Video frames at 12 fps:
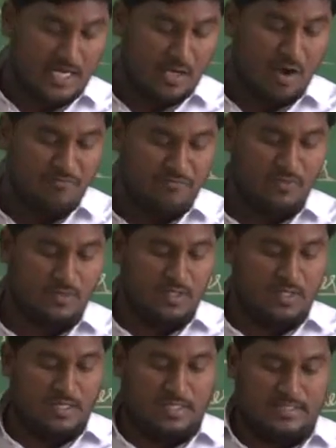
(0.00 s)
off?
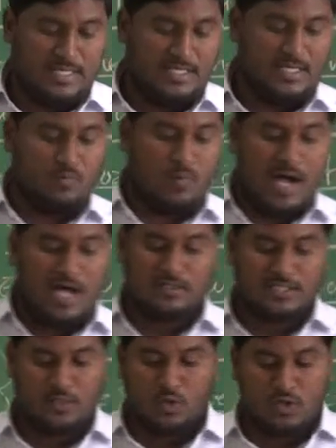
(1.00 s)
Then in
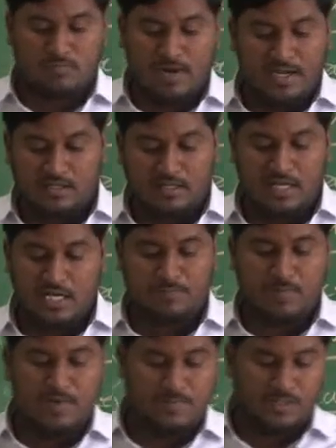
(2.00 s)
war, they don't mind
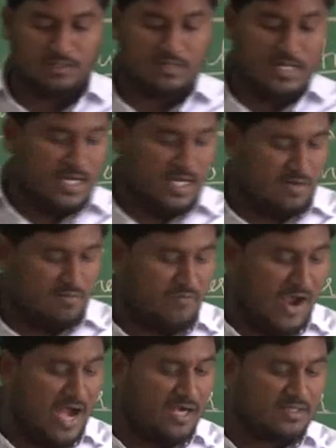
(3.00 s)
killing people. In
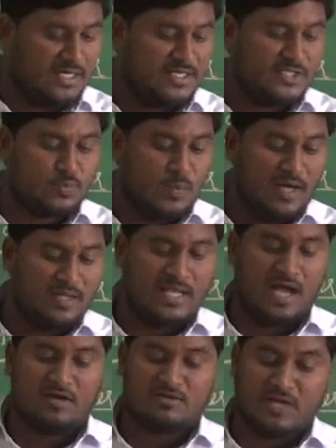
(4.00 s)
fact, that is what
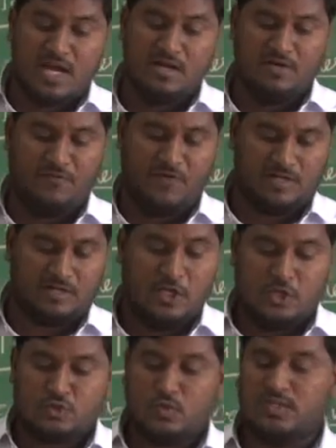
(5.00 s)
they are trained for.
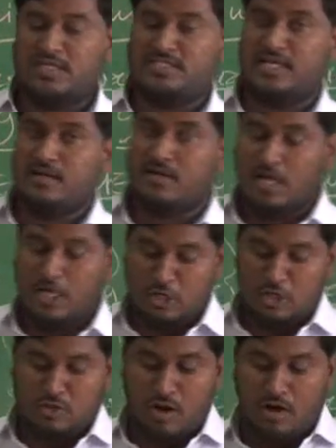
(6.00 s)
So the general
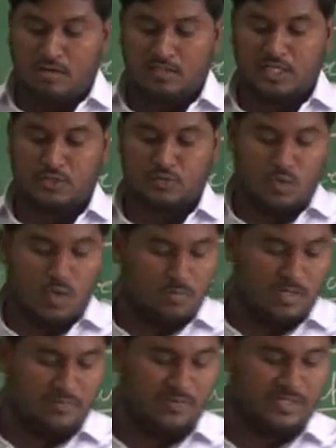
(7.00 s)
talked it
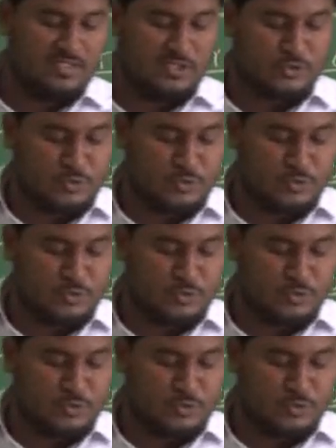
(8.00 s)
over with the